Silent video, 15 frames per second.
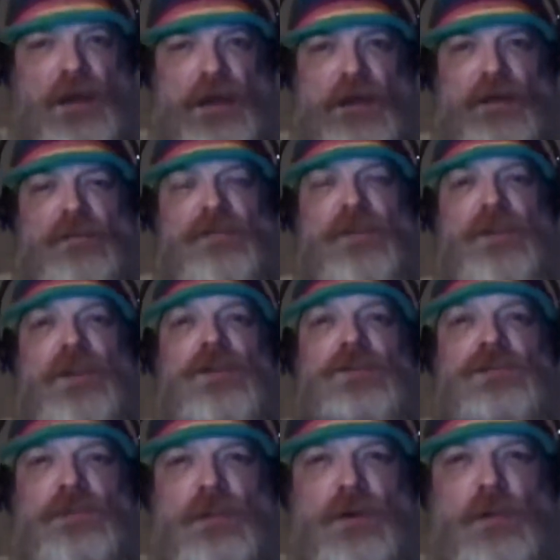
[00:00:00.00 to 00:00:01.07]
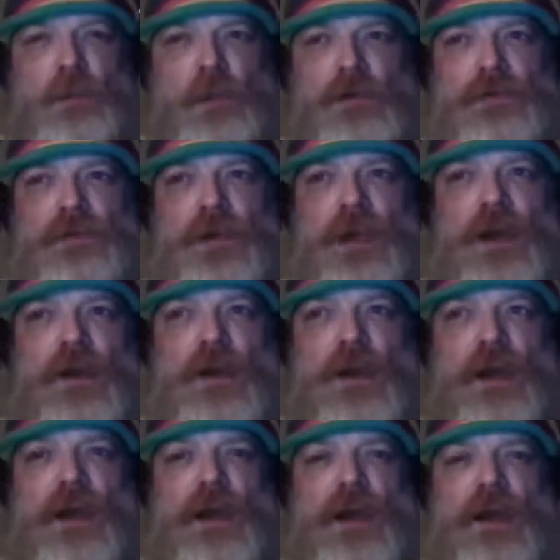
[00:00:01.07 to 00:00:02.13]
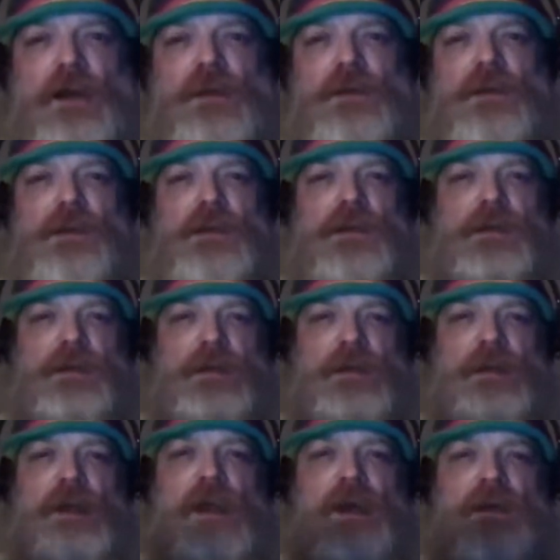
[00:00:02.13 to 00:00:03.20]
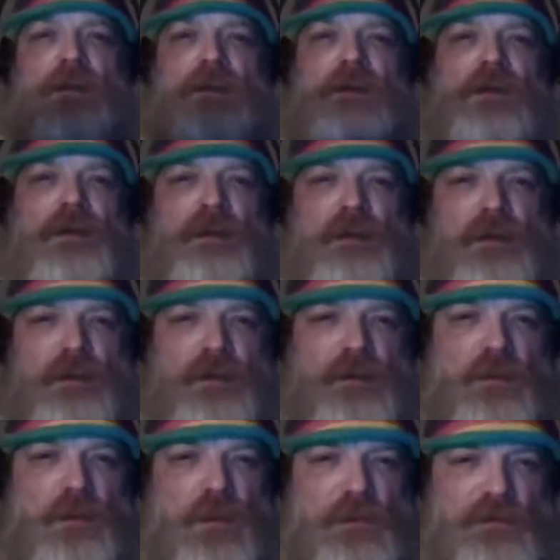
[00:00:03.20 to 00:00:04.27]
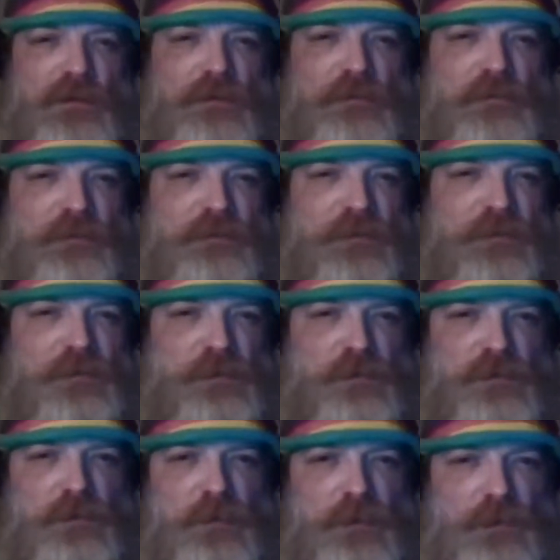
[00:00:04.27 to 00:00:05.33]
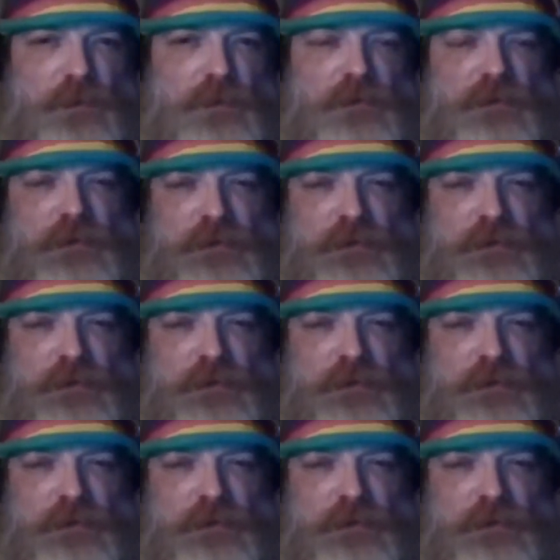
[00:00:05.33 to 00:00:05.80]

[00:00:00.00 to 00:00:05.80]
I think that's very much how the quantum physics works.